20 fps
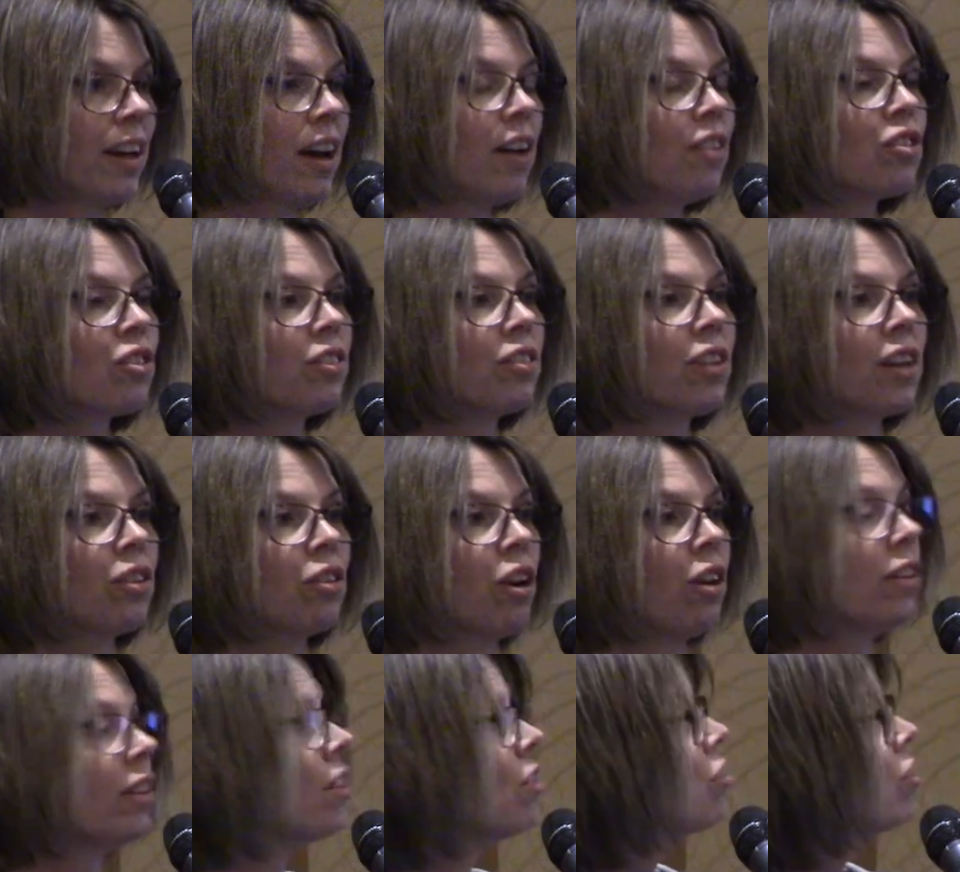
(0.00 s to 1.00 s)
I'll just
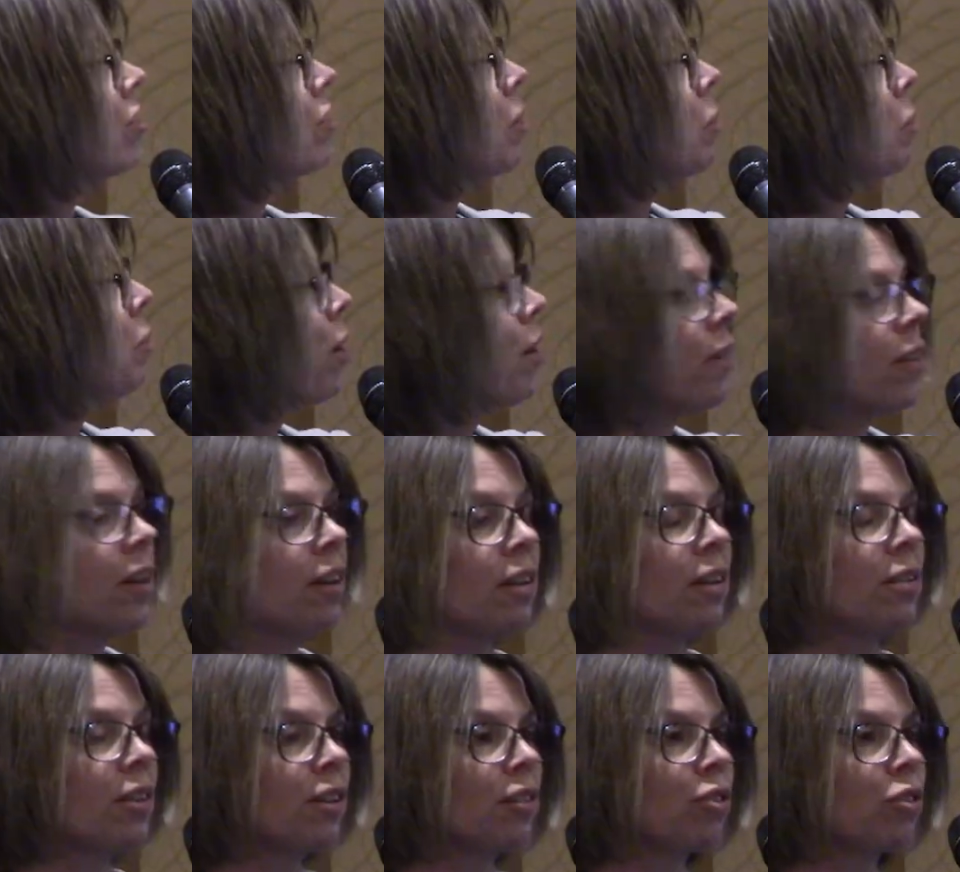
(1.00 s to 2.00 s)
acknowledge, it's up on
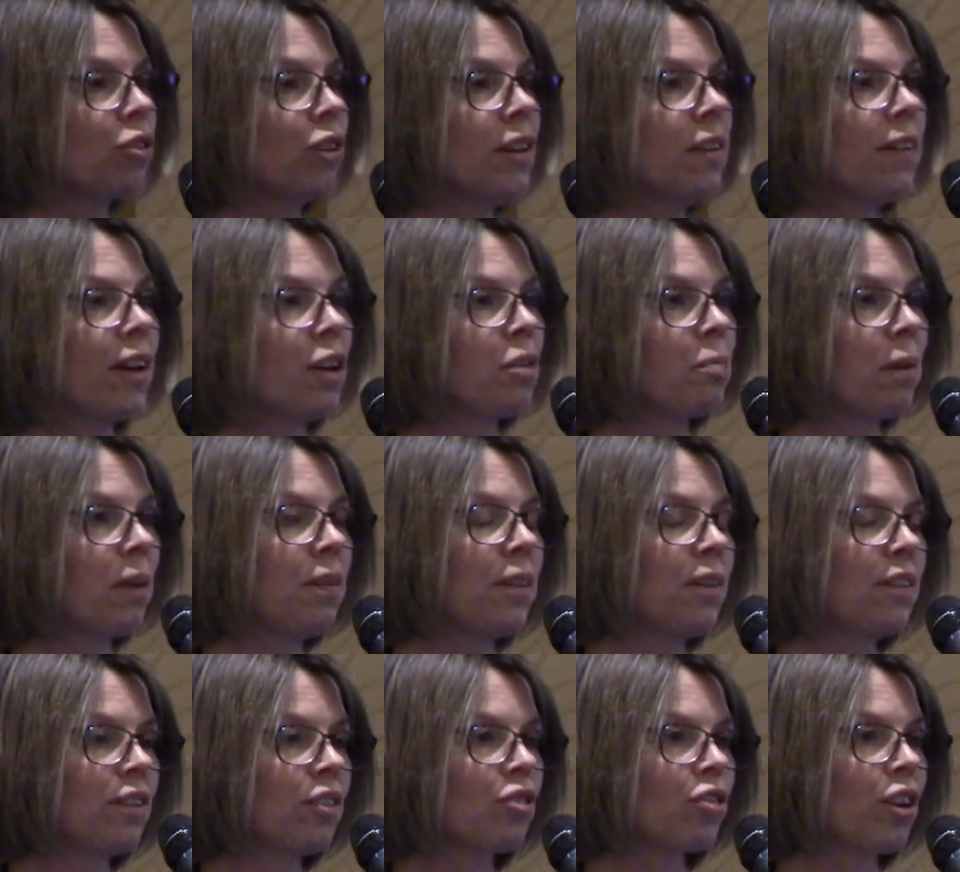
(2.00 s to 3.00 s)
the screen there, but the
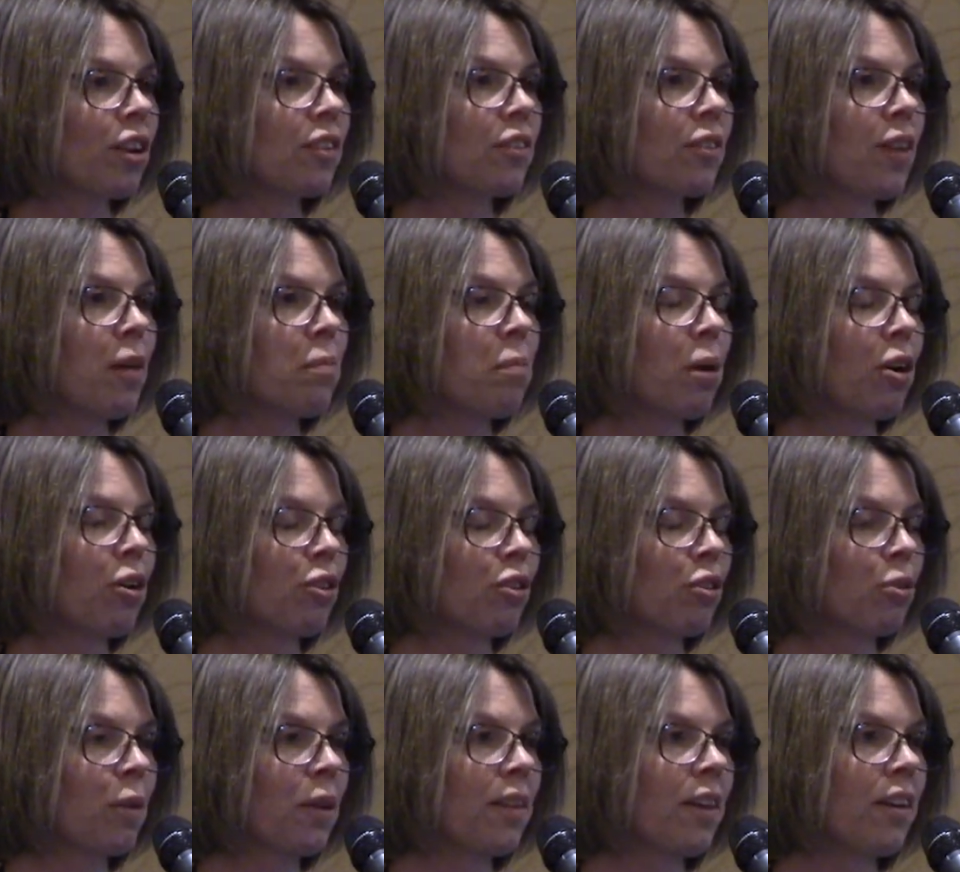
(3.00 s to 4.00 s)
districts that
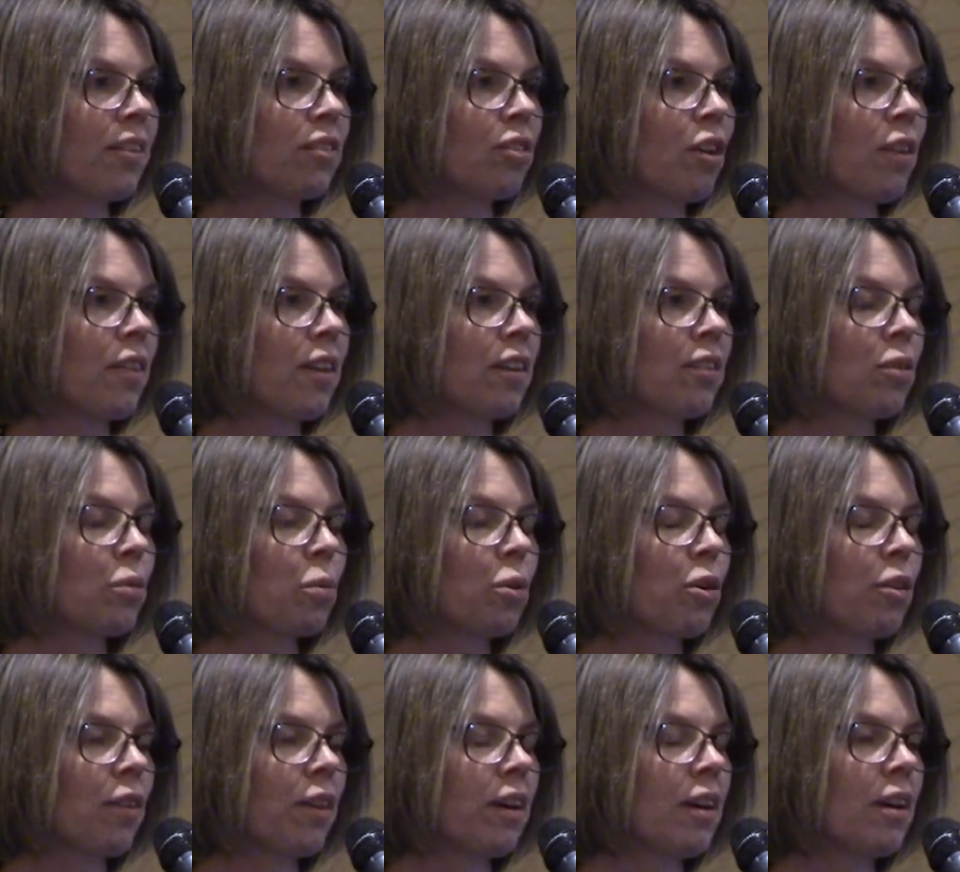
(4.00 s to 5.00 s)
partnered with us on this
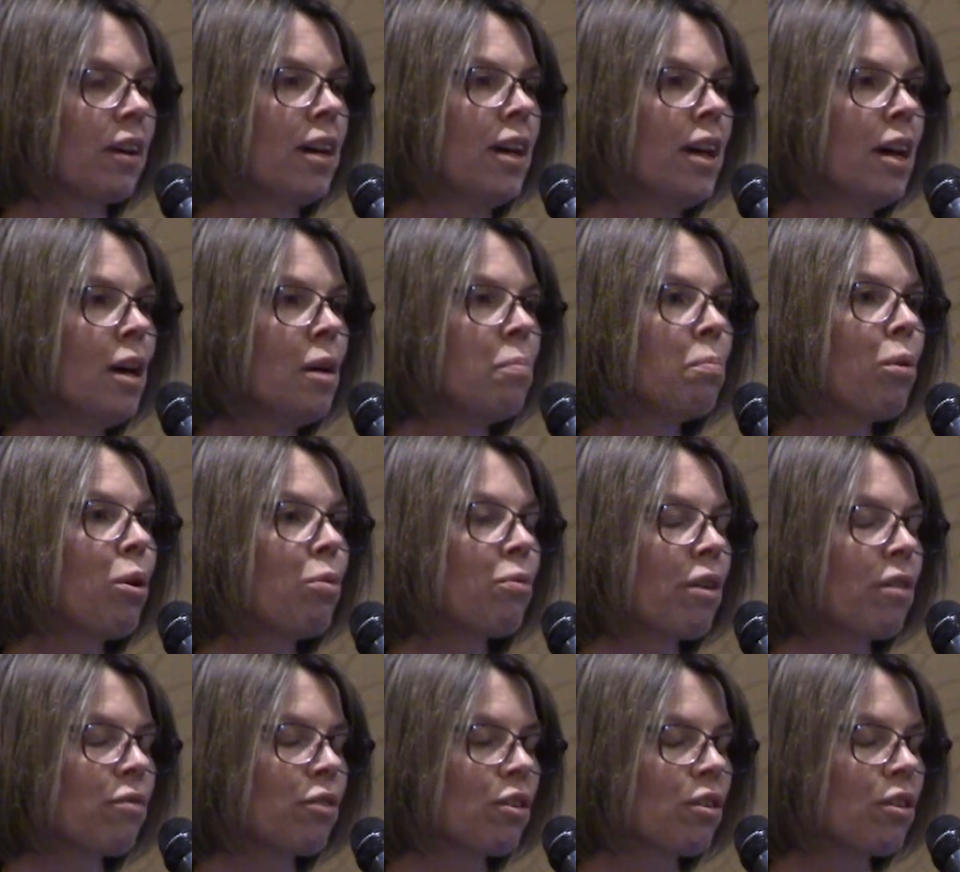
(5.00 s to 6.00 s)
were the Bow
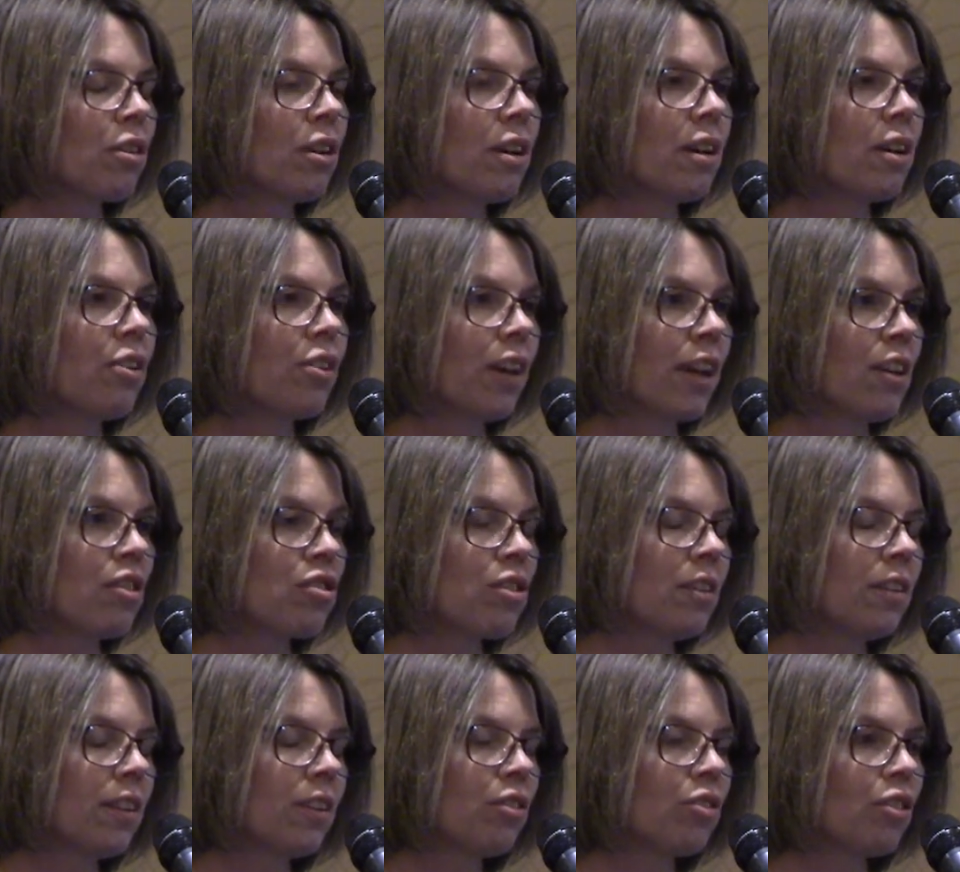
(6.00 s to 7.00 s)
River Irrigation
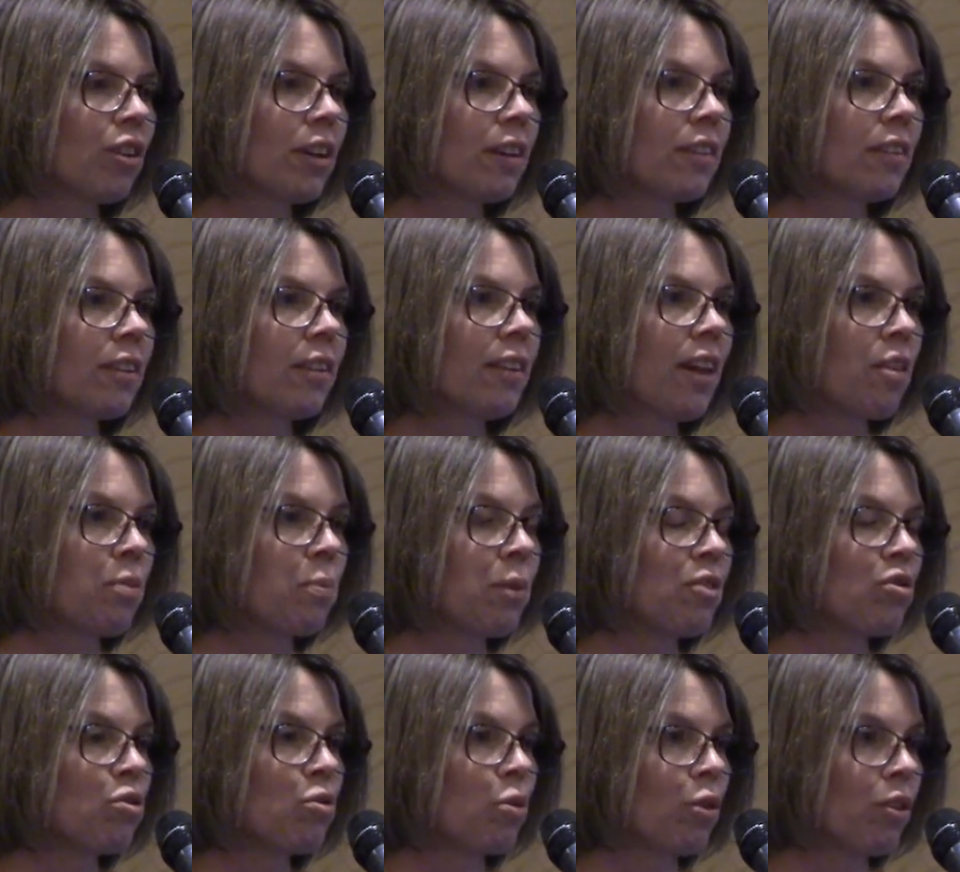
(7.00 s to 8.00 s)
District,
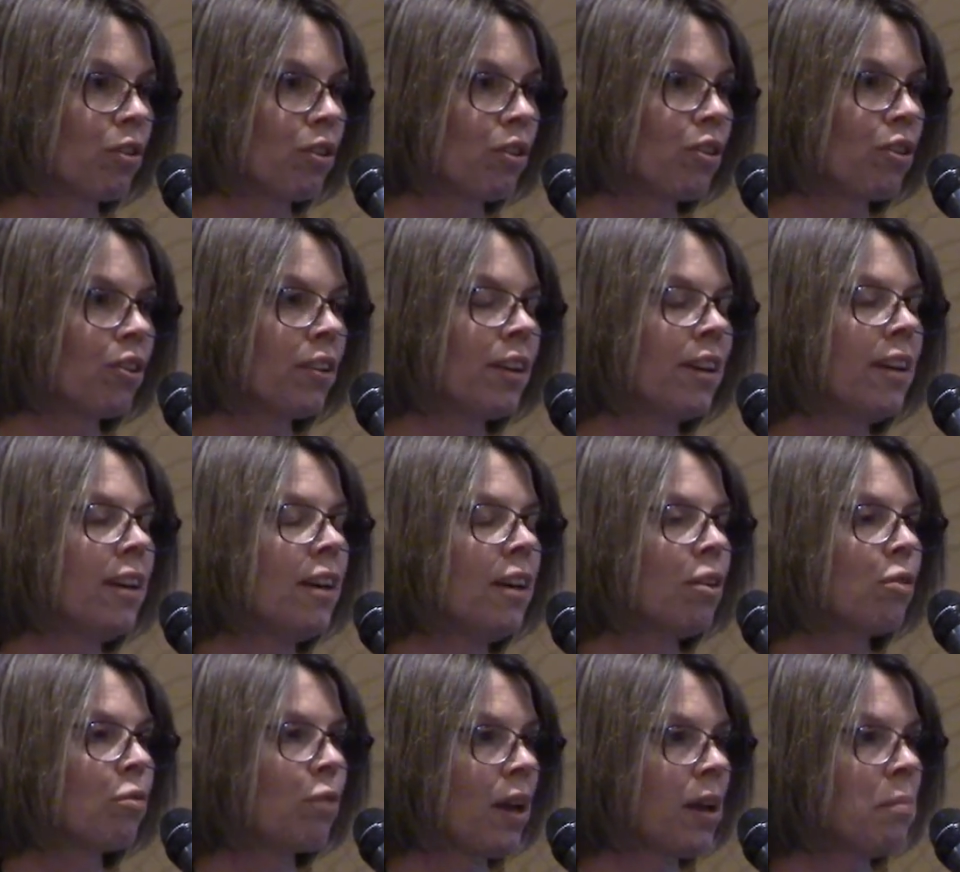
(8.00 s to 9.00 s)
Lethbridge Northern,
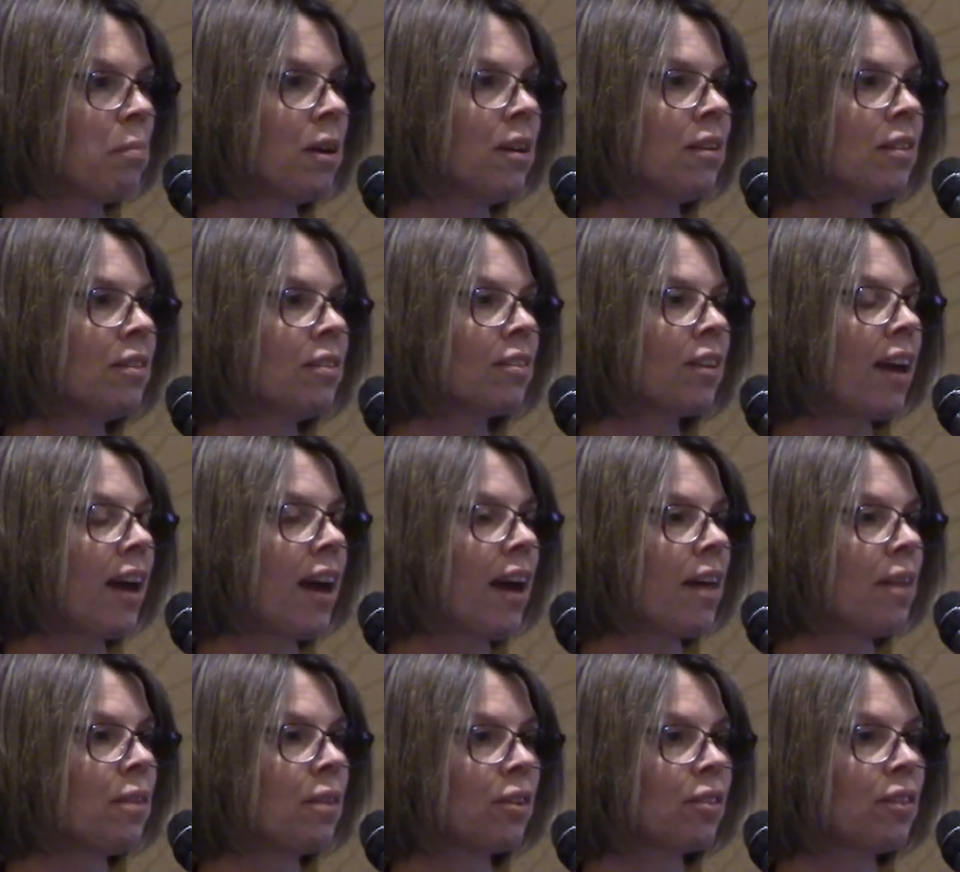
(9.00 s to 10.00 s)
Raymond,
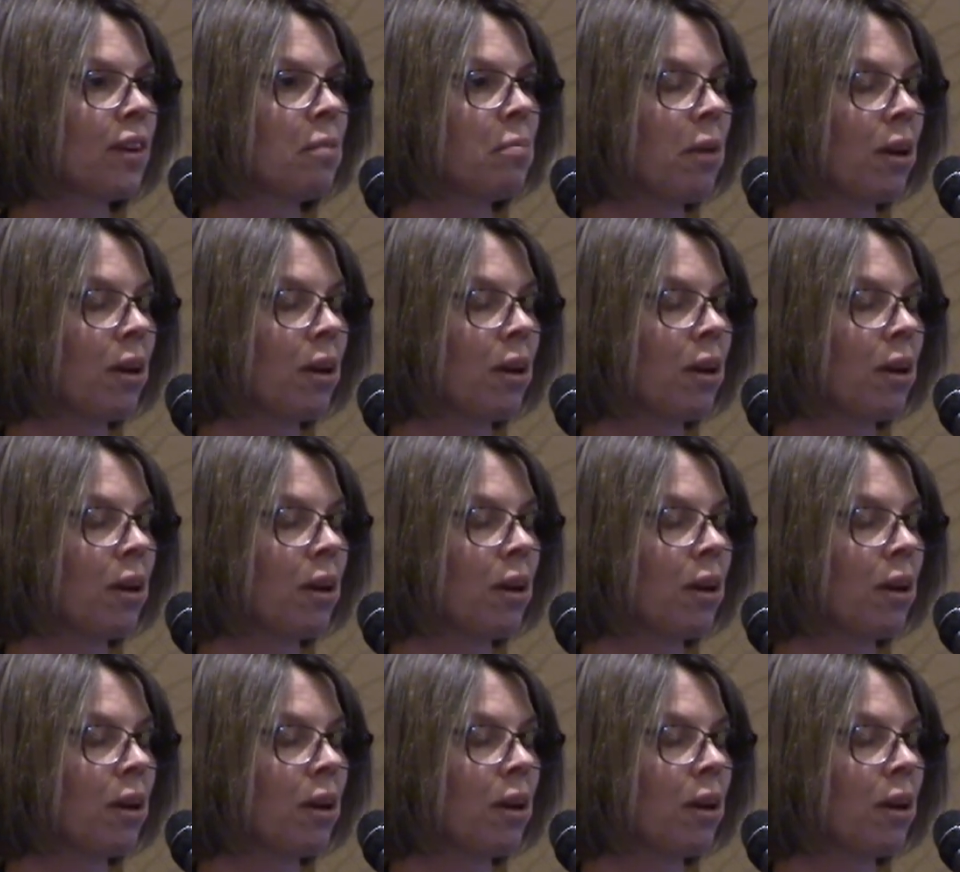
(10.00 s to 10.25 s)
and the St.